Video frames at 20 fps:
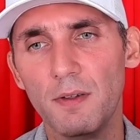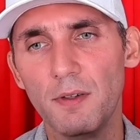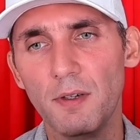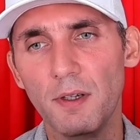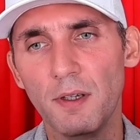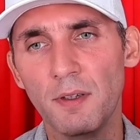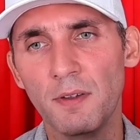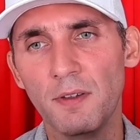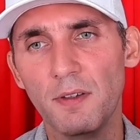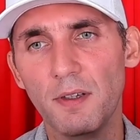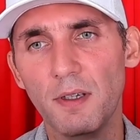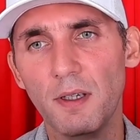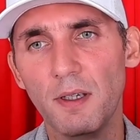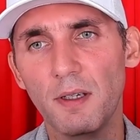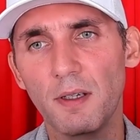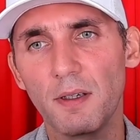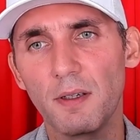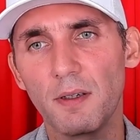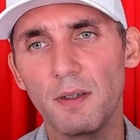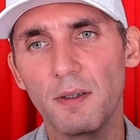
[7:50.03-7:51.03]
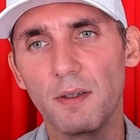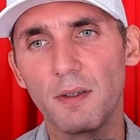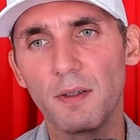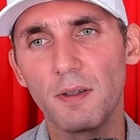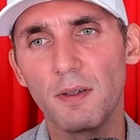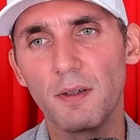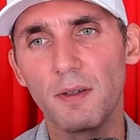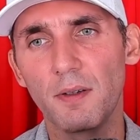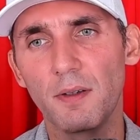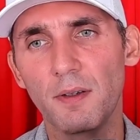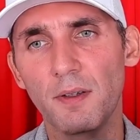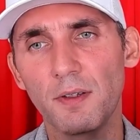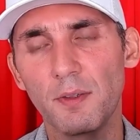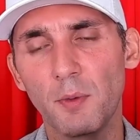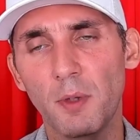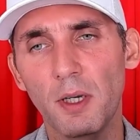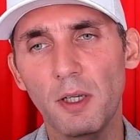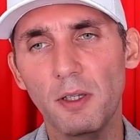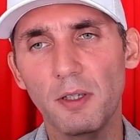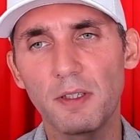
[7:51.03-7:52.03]
So you can see this
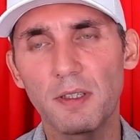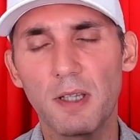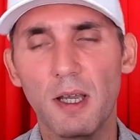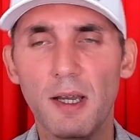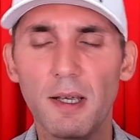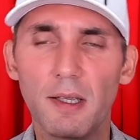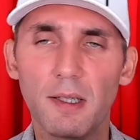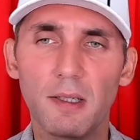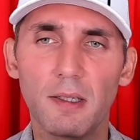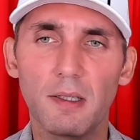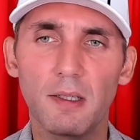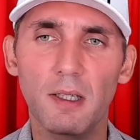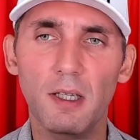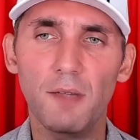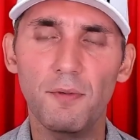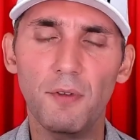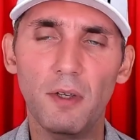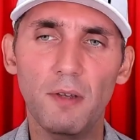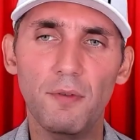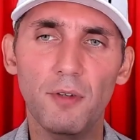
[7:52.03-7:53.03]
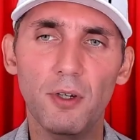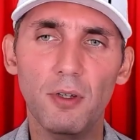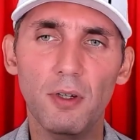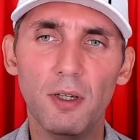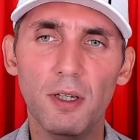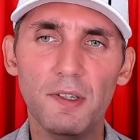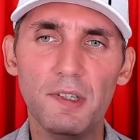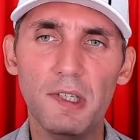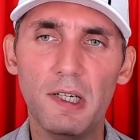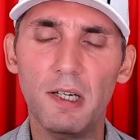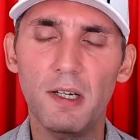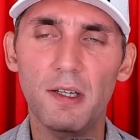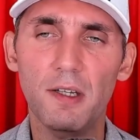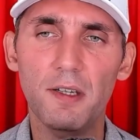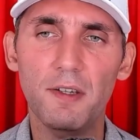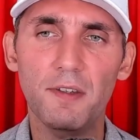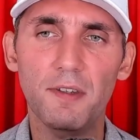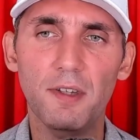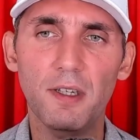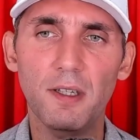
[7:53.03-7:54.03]
is what it looks like. And if you're listening to
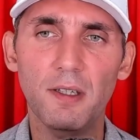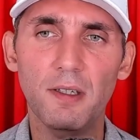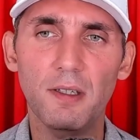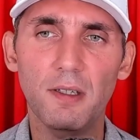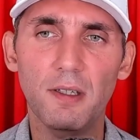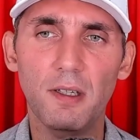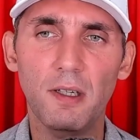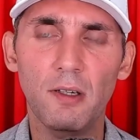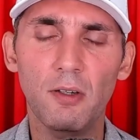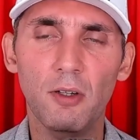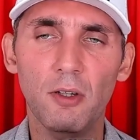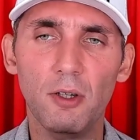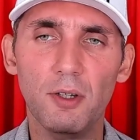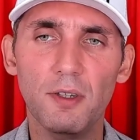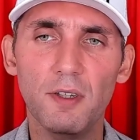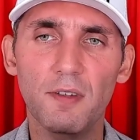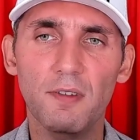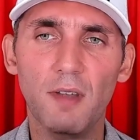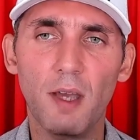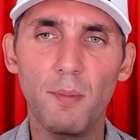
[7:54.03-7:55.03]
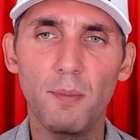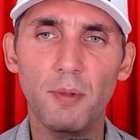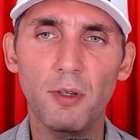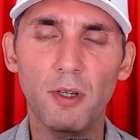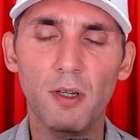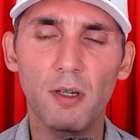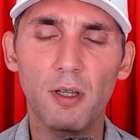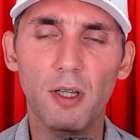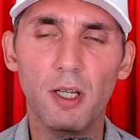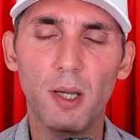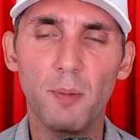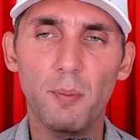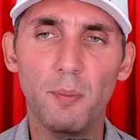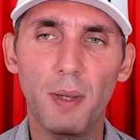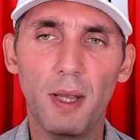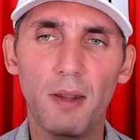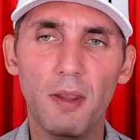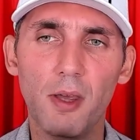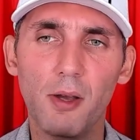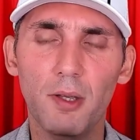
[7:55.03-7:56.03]
this, then, look this up. You can look
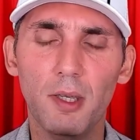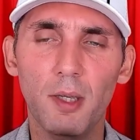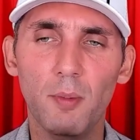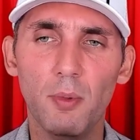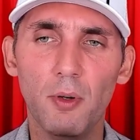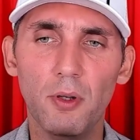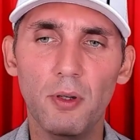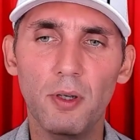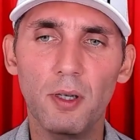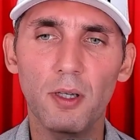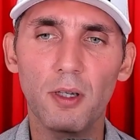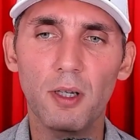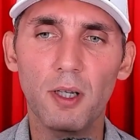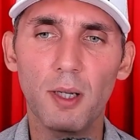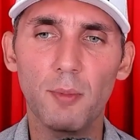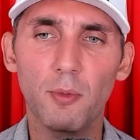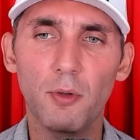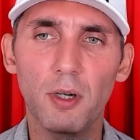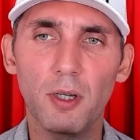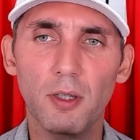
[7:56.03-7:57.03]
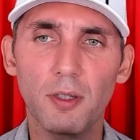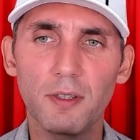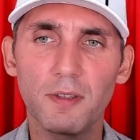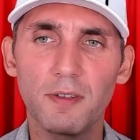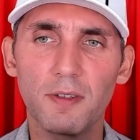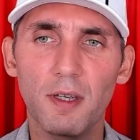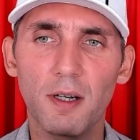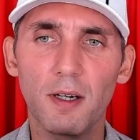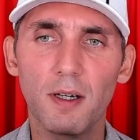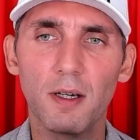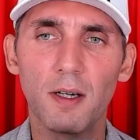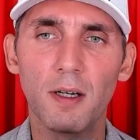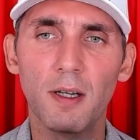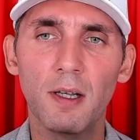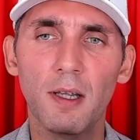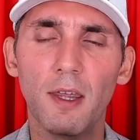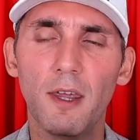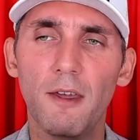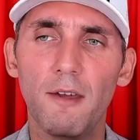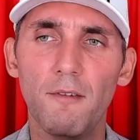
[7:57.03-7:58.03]
up Paleo-Hebrew. You can look up what it looks there.
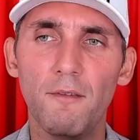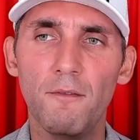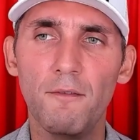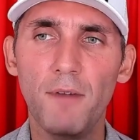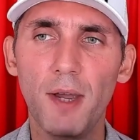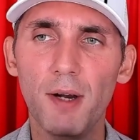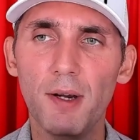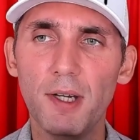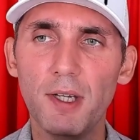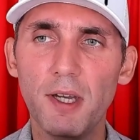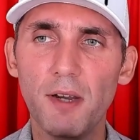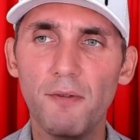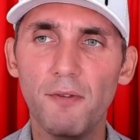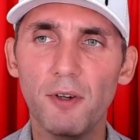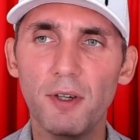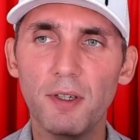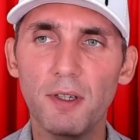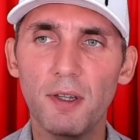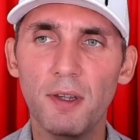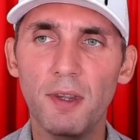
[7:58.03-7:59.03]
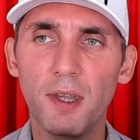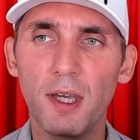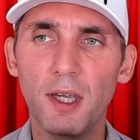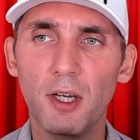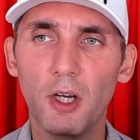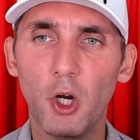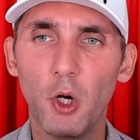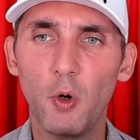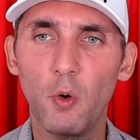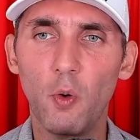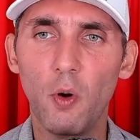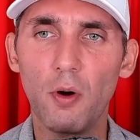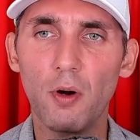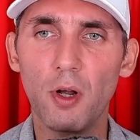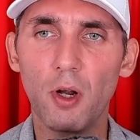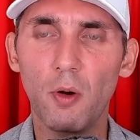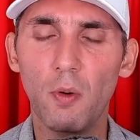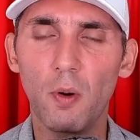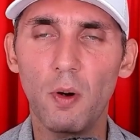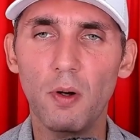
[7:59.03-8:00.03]
Very different than
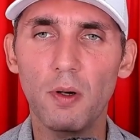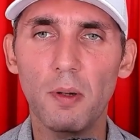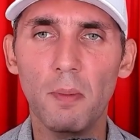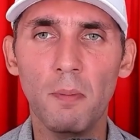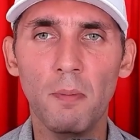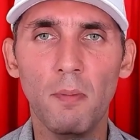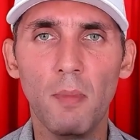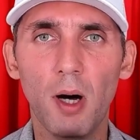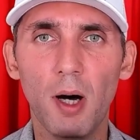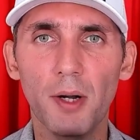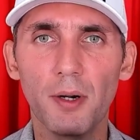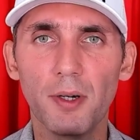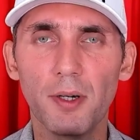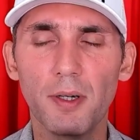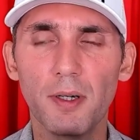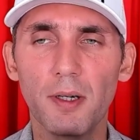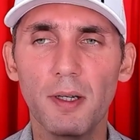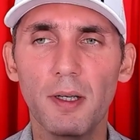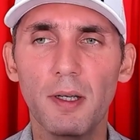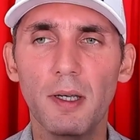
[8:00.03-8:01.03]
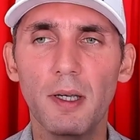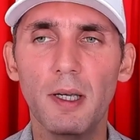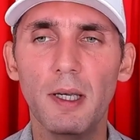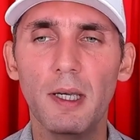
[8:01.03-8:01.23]
quote-unquote modern